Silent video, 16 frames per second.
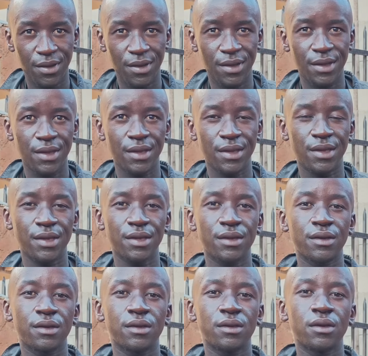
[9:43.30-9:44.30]

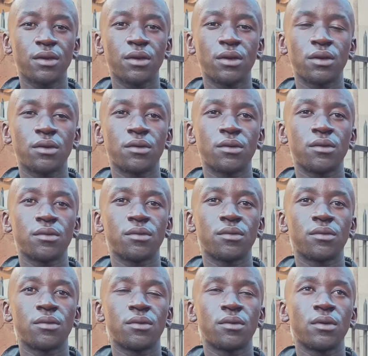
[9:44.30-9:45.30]
sunglasses.
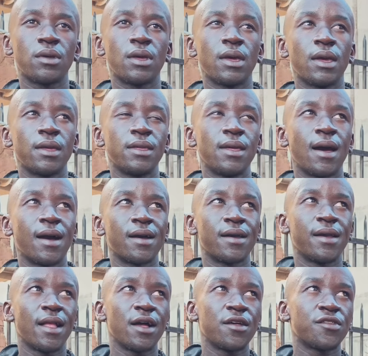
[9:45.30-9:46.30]
What,
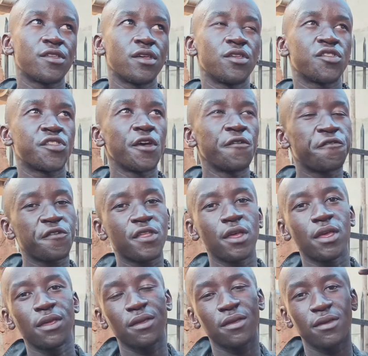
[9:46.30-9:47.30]
like, what are those?
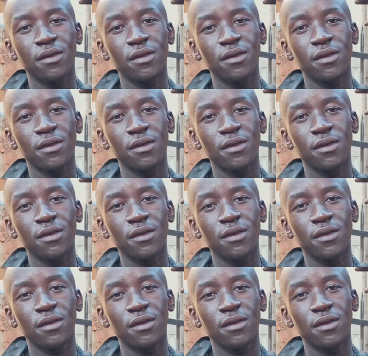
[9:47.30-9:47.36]
You